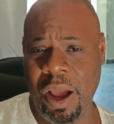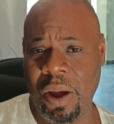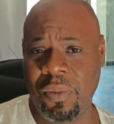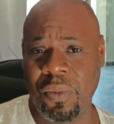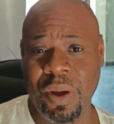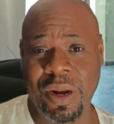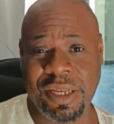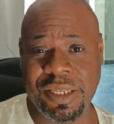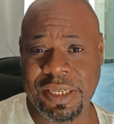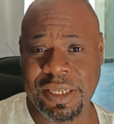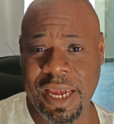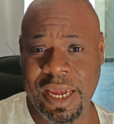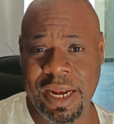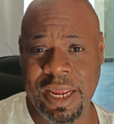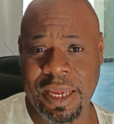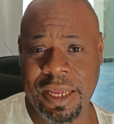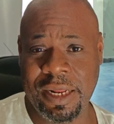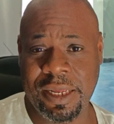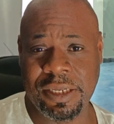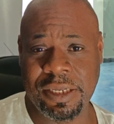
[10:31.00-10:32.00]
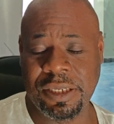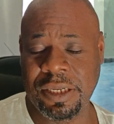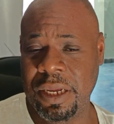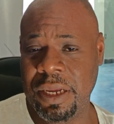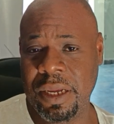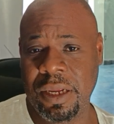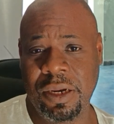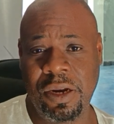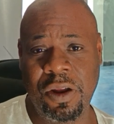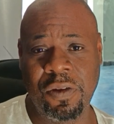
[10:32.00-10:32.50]
real estate English,
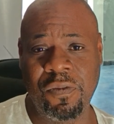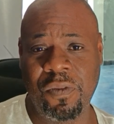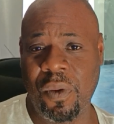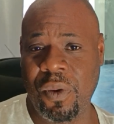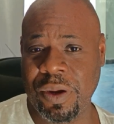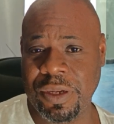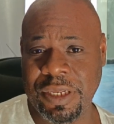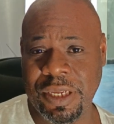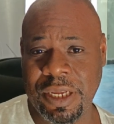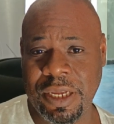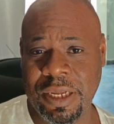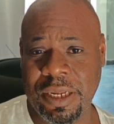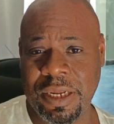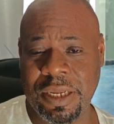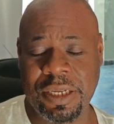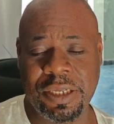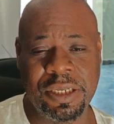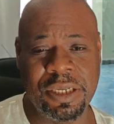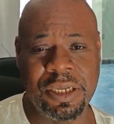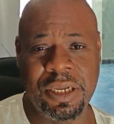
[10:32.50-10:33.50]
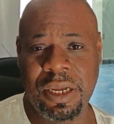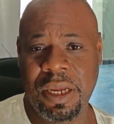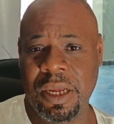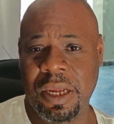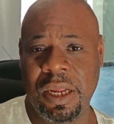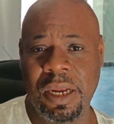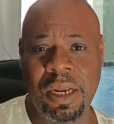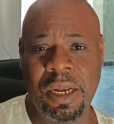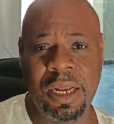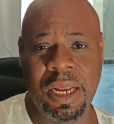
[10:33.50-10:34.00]
divorce English,
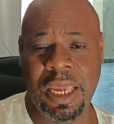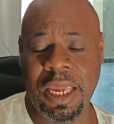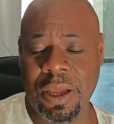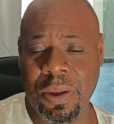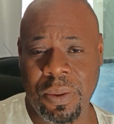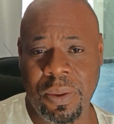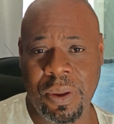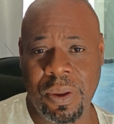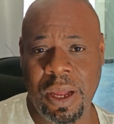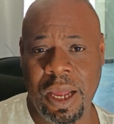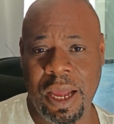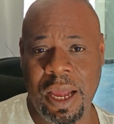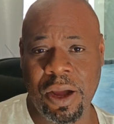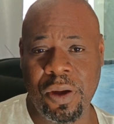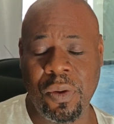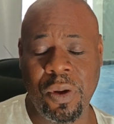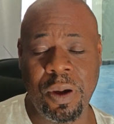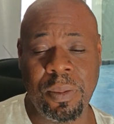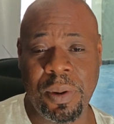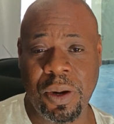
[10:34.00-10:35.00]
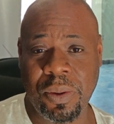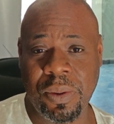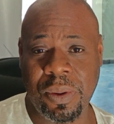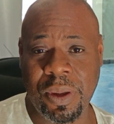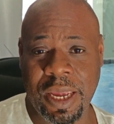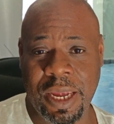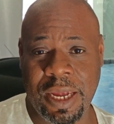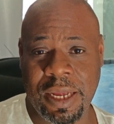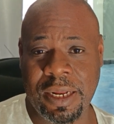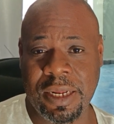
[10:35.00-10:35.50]
legal,
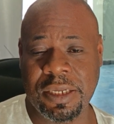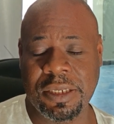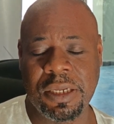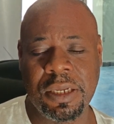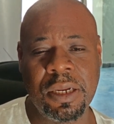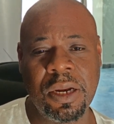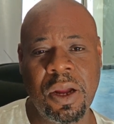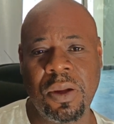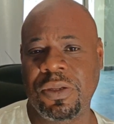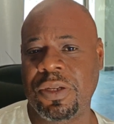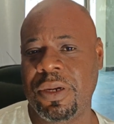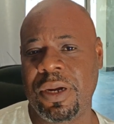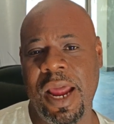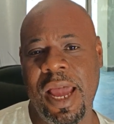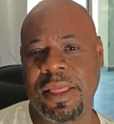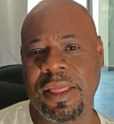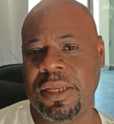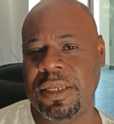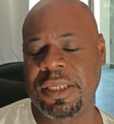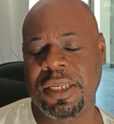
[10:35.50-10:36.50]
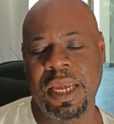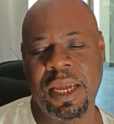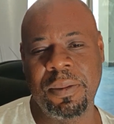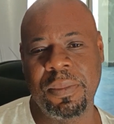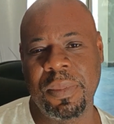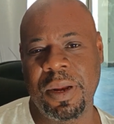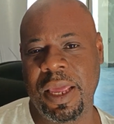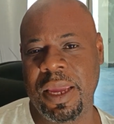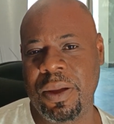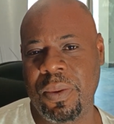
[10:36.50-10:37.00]
criminal English, those are not the
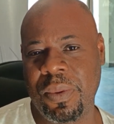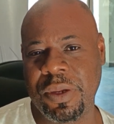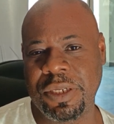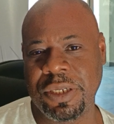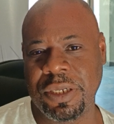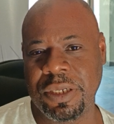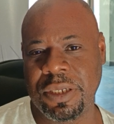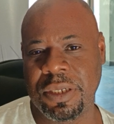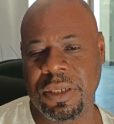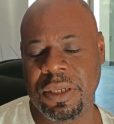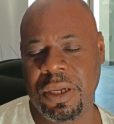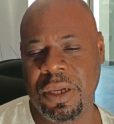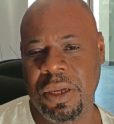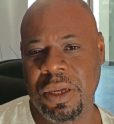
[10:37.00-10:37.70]
same languages.